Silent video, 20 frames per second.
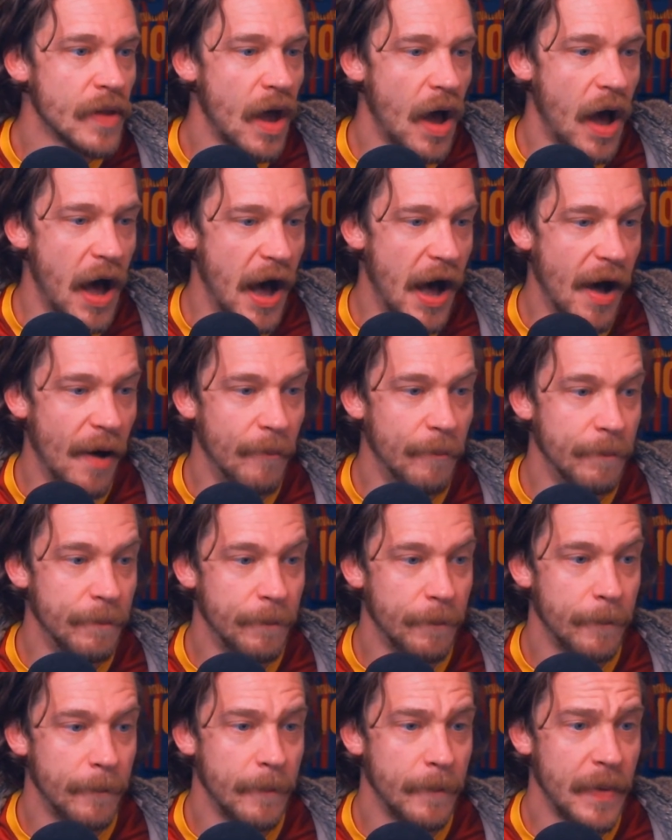
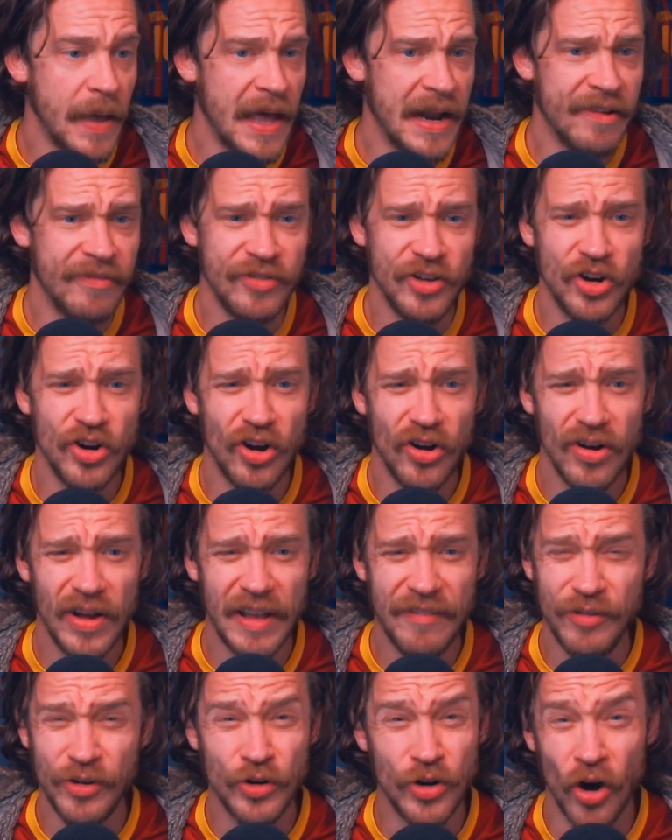And if you
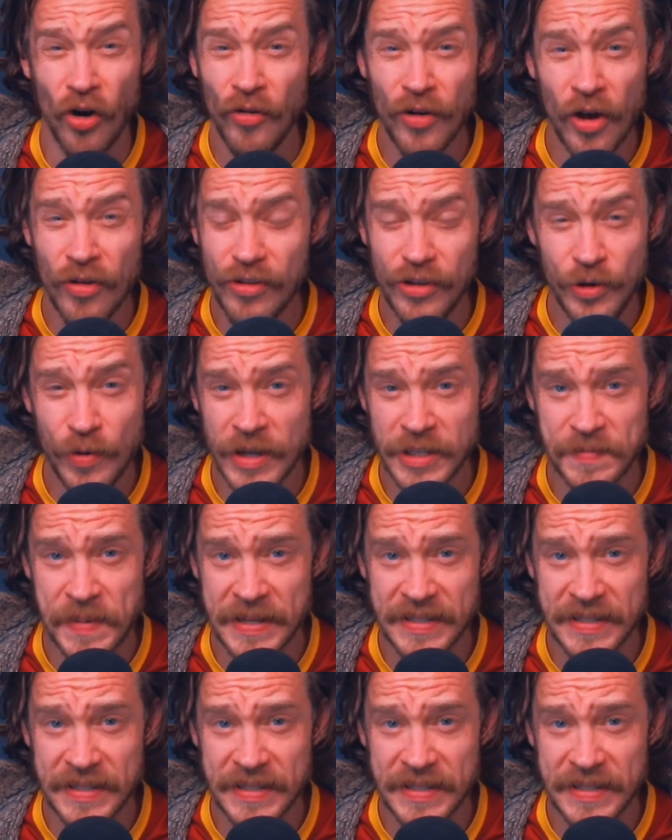don't know the U.S.